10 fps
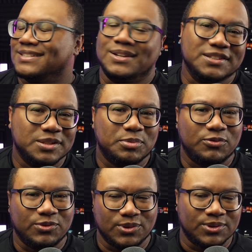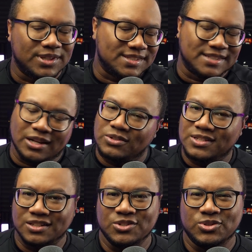honestly prefer the sound
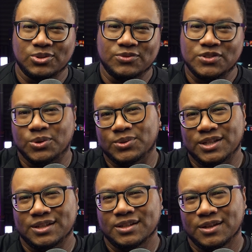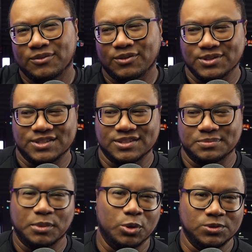signature of Sony versus
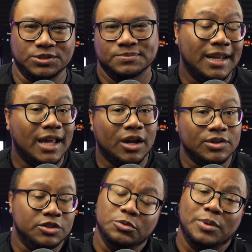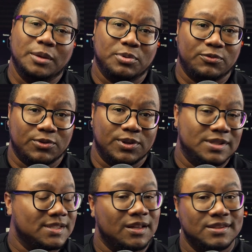Bose. Now, you may prefer the
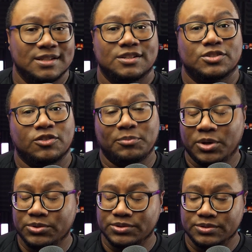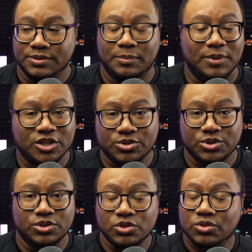sound signature of Bose. Make sure
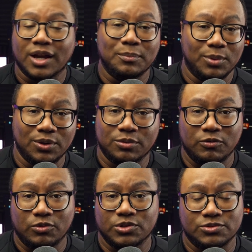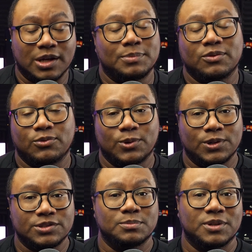you try both before dropping
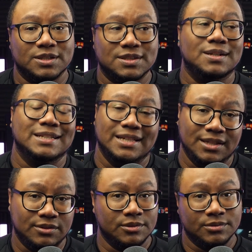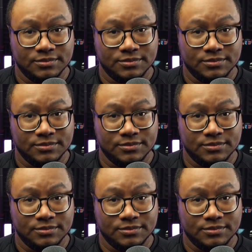$400 on either.